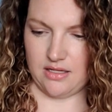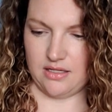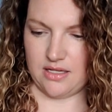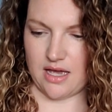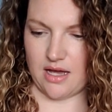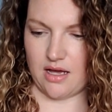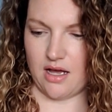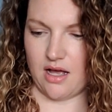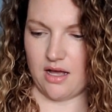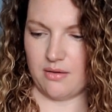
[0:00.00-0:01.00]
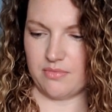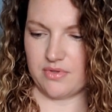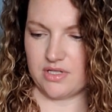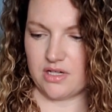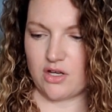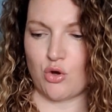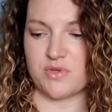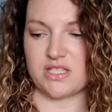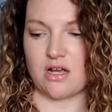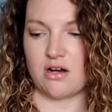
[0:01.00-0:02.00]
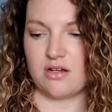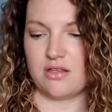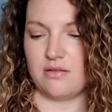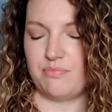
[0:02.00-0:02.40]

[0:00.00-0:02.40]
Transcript: Yeah. Um, the commissar,